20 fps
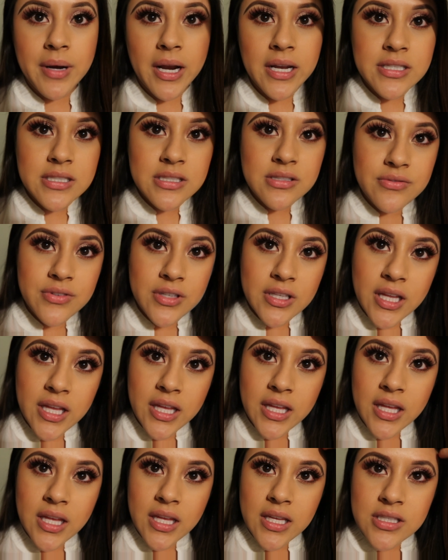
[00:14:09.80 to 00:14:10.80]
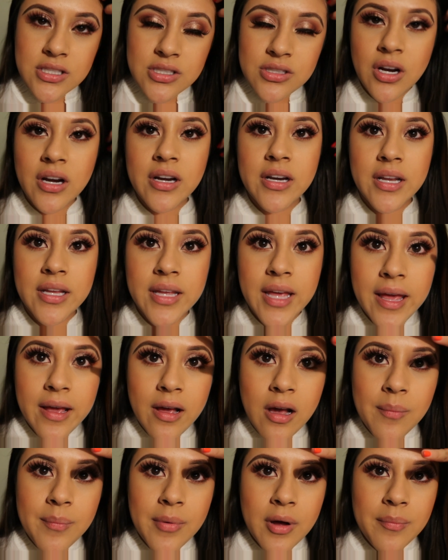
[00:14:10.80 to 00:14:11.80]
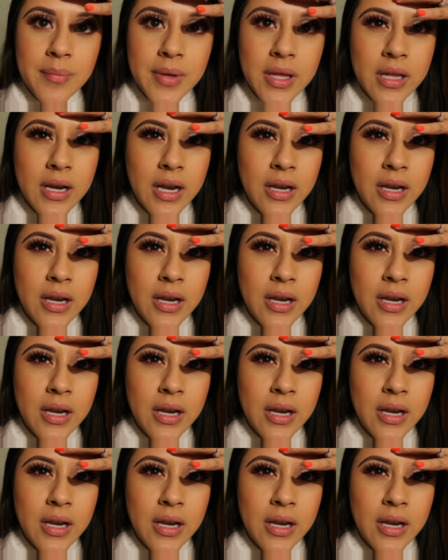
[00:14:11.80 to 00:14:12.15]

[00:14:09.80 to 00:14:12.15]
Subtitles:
but I just feel like it's starting to cake up on me,